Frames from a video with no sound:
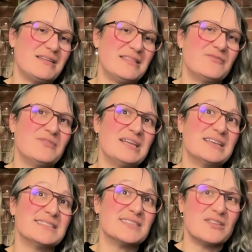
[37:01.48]
at the rear.
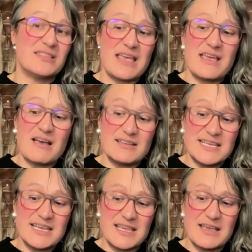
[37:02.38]
So they are
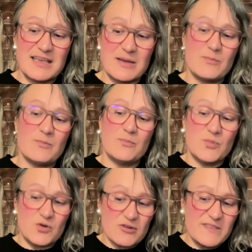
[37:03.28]
taking up
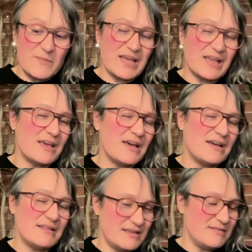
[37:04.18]
more of the backyard
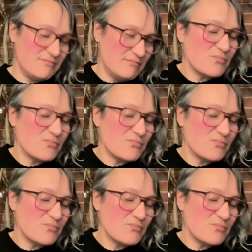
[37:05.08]
than